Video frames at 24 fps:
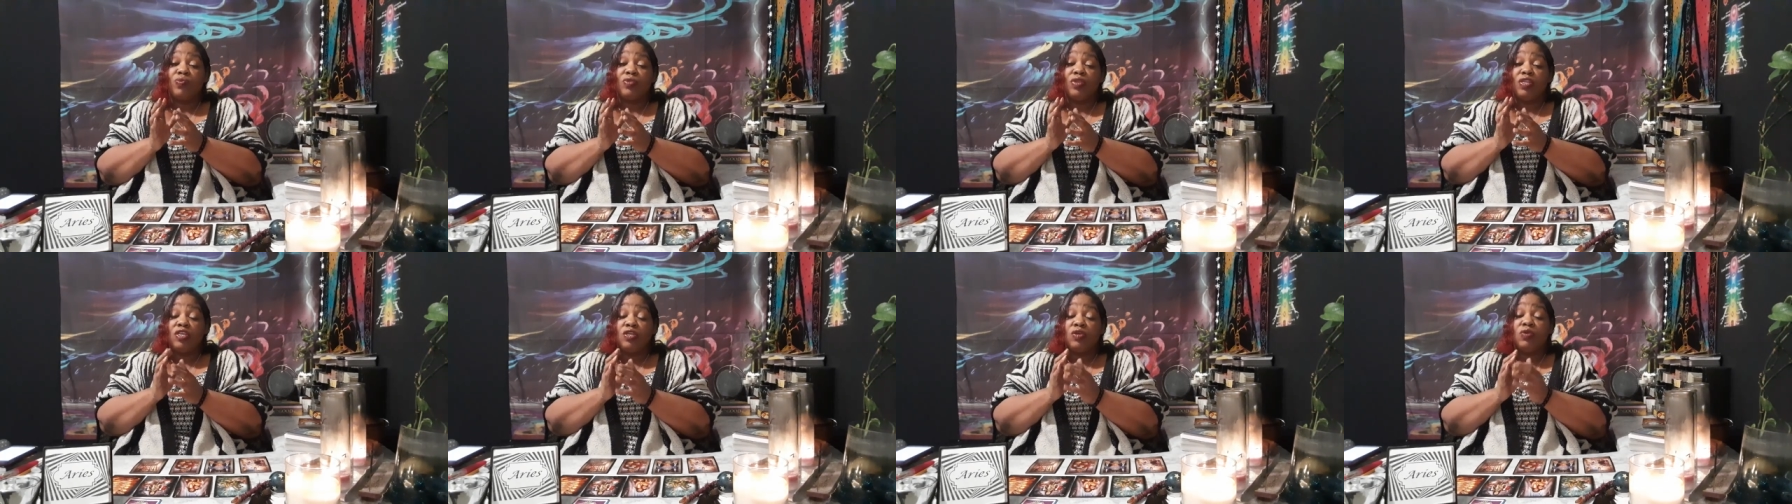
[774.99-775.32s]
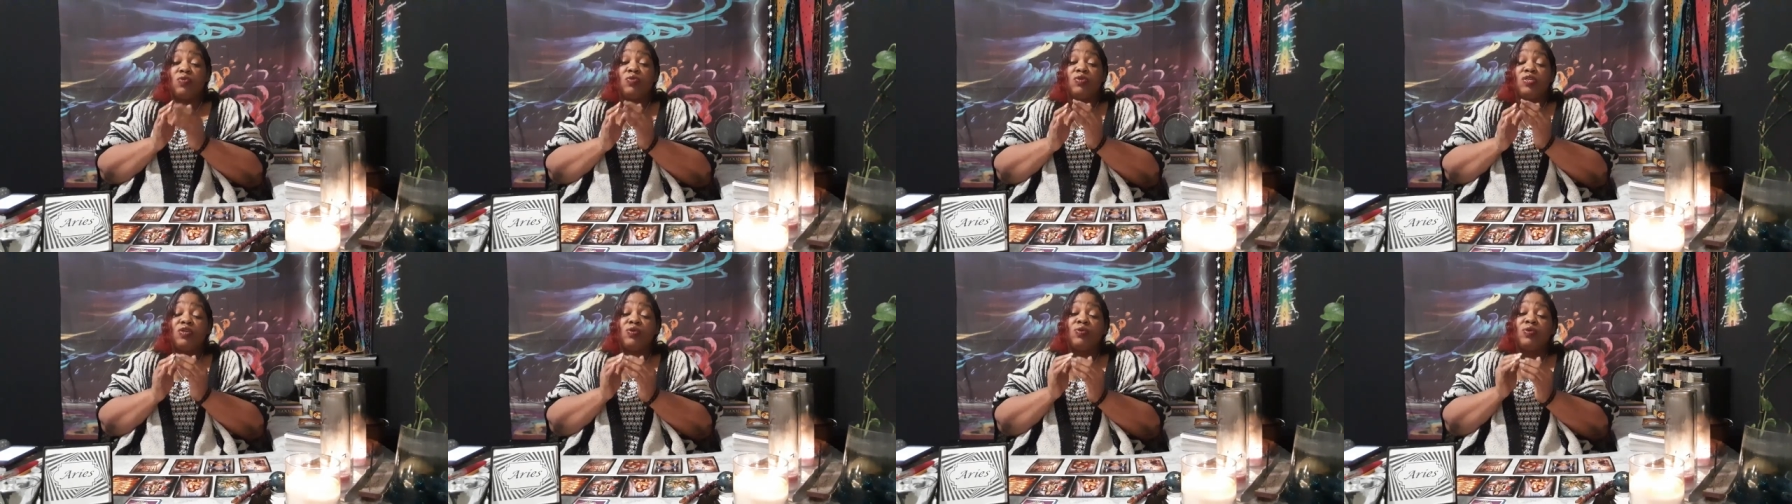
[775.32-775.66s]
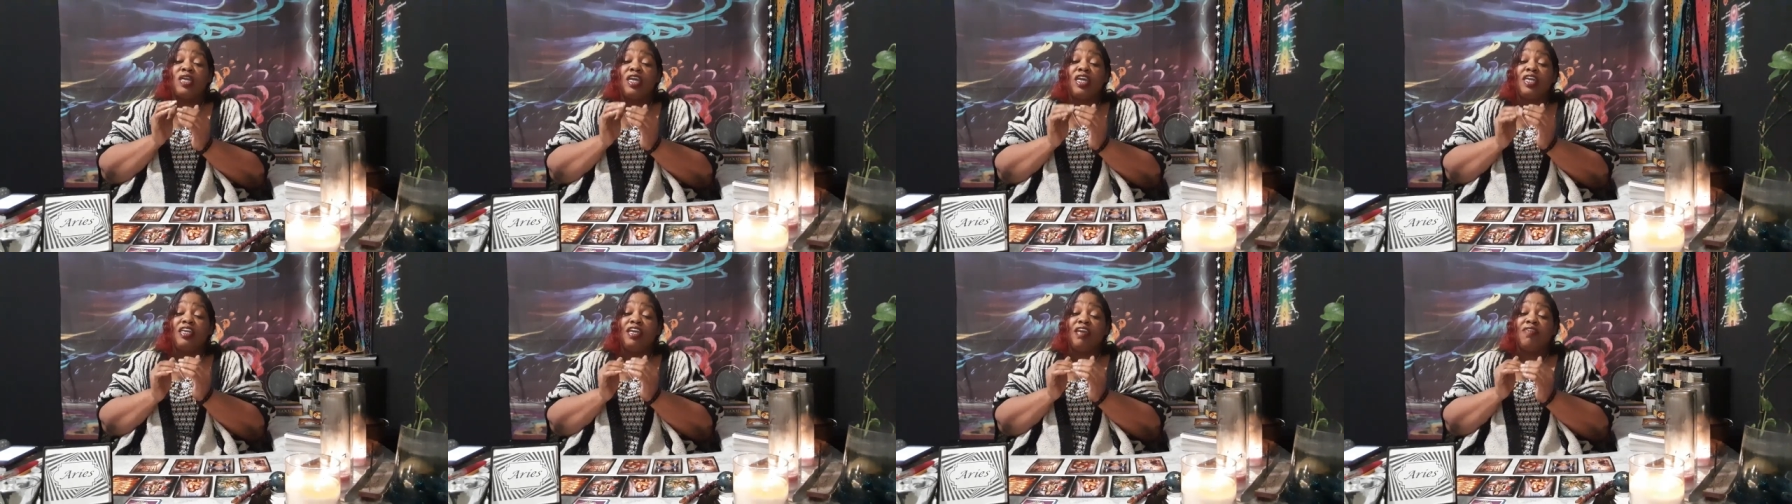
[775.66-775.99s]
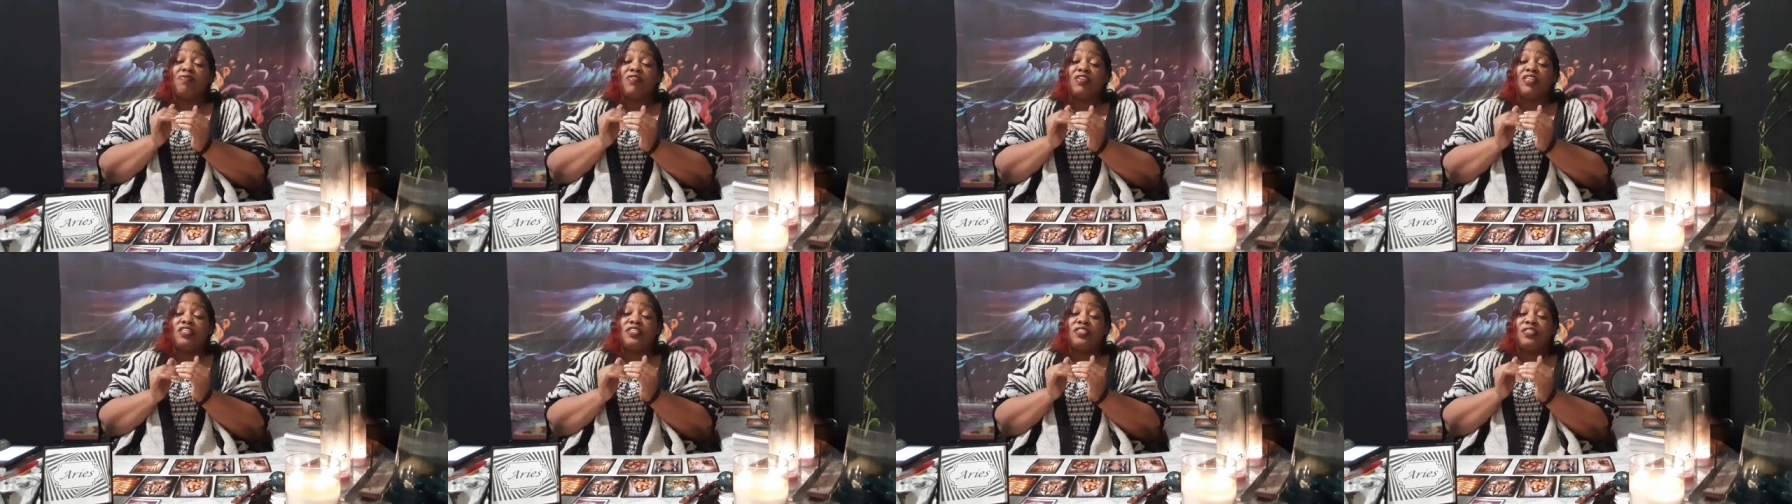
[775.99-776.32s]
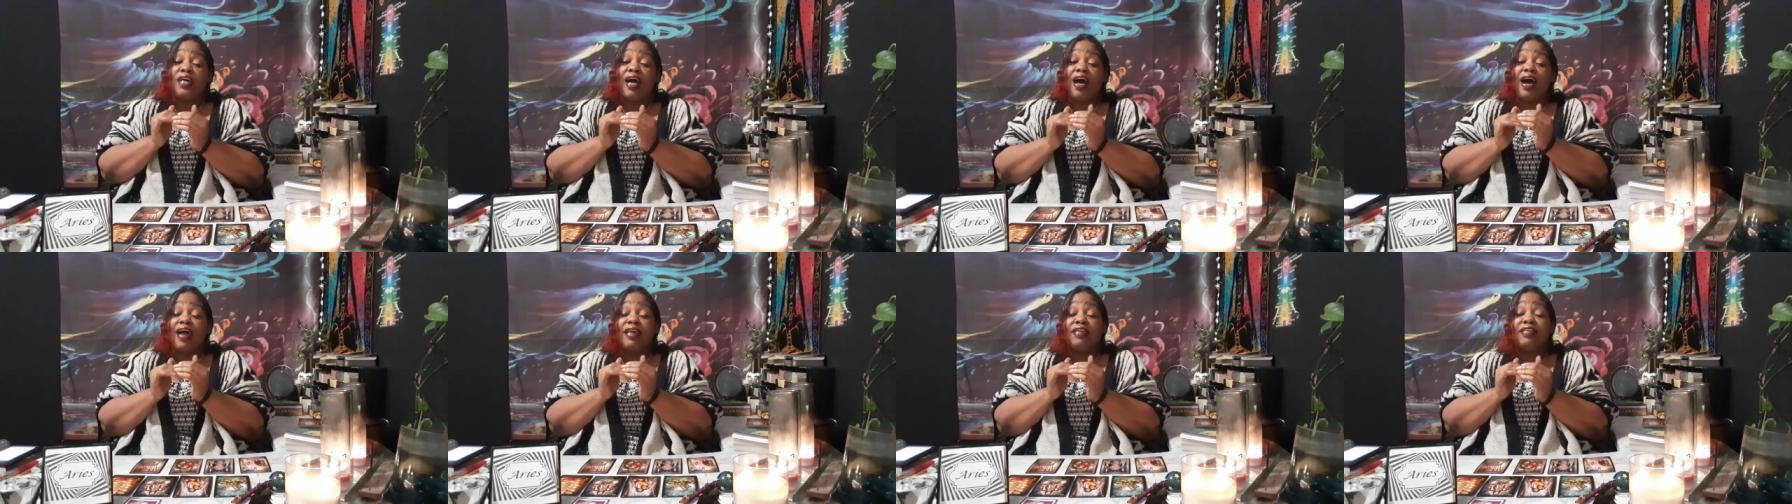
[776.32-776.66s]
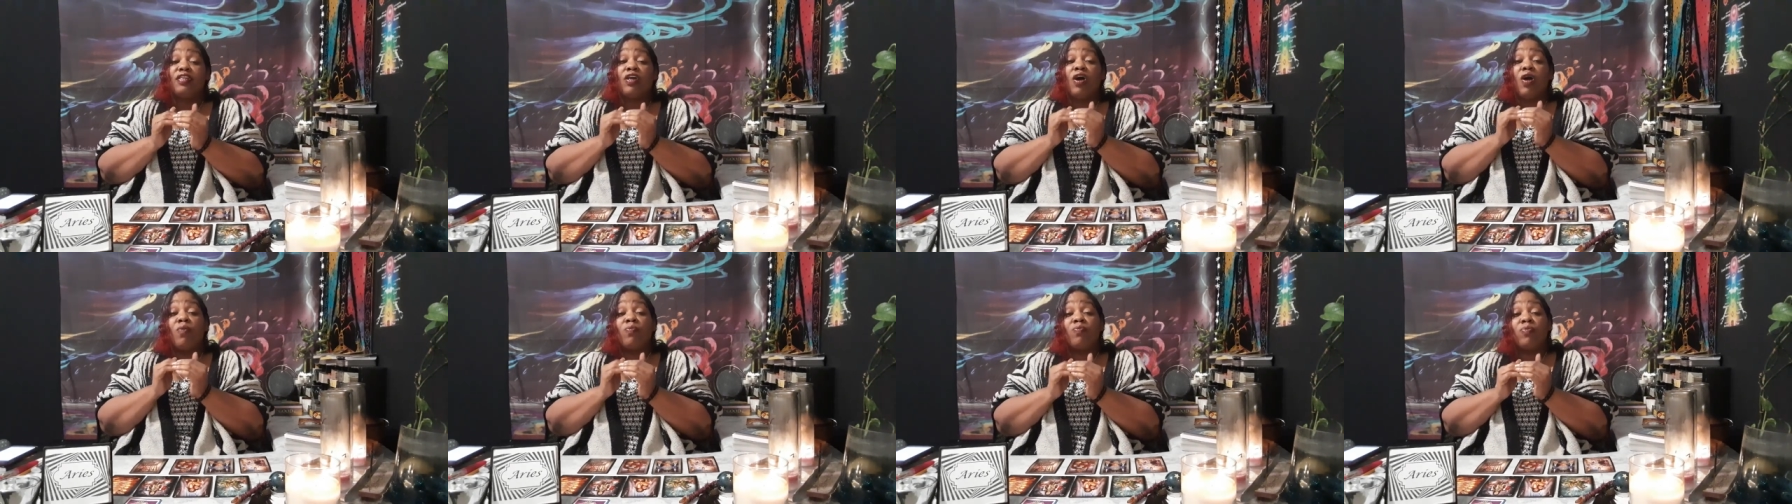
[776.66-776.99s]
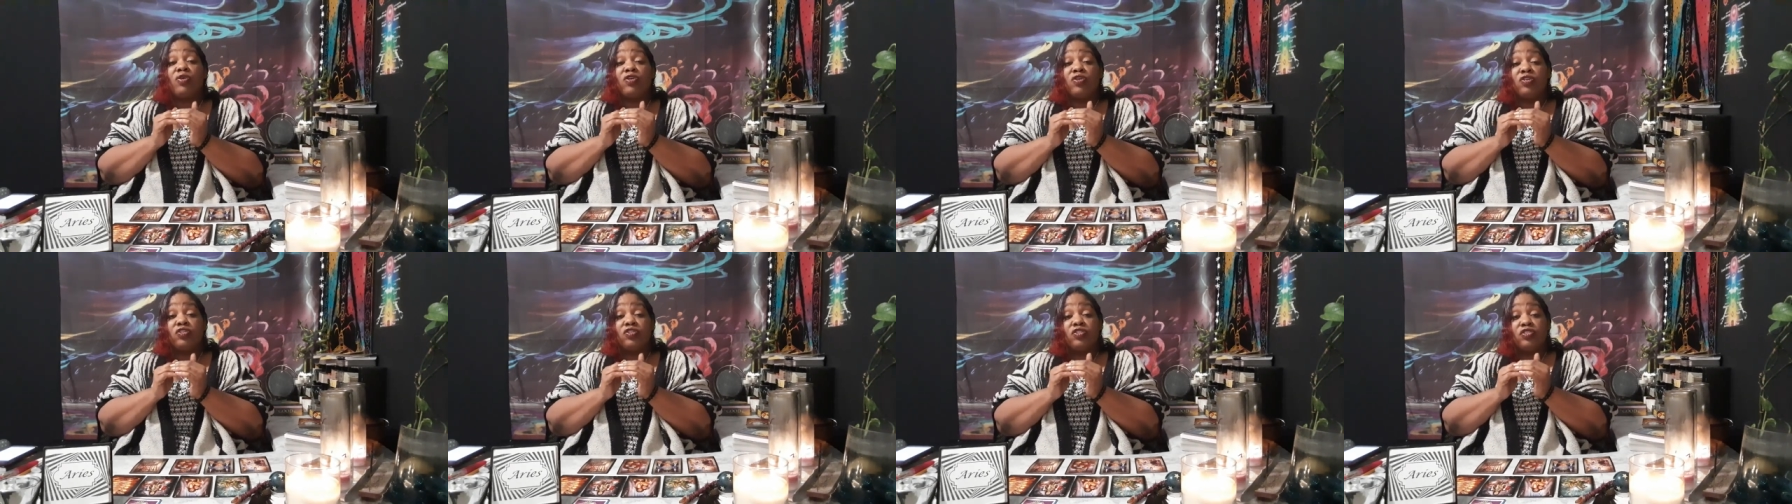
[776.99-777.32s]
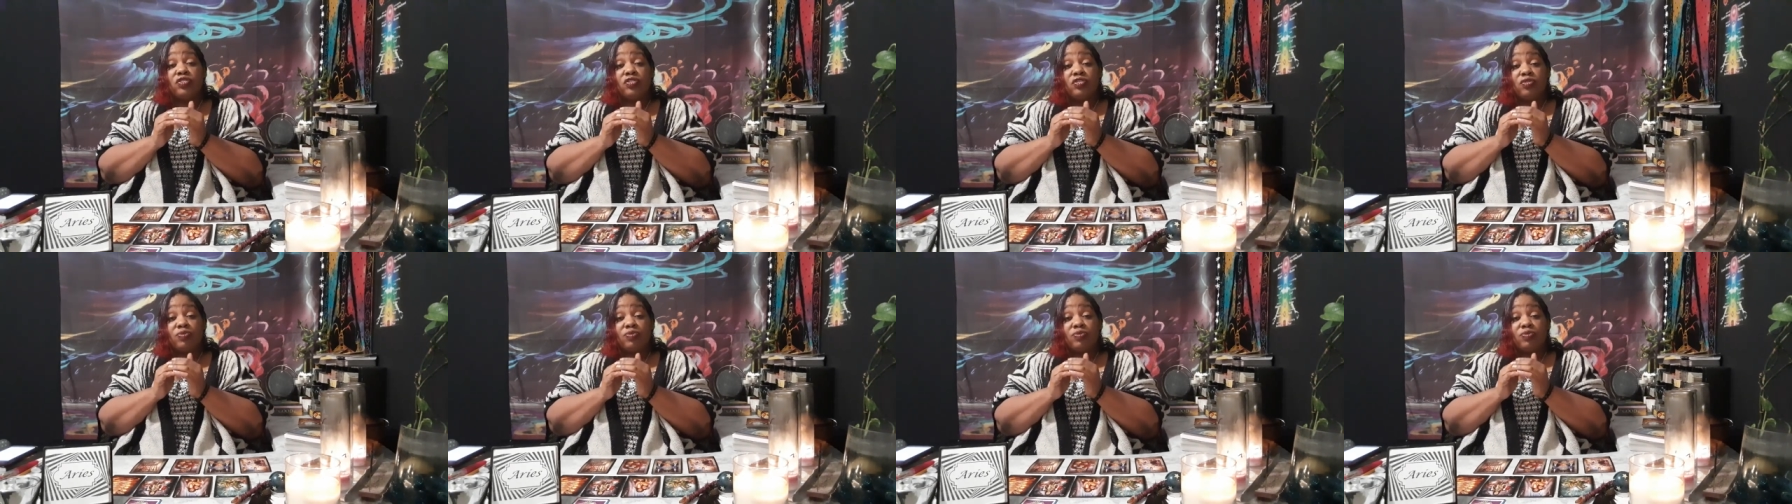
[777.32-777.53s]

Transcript: you you can even assign numbers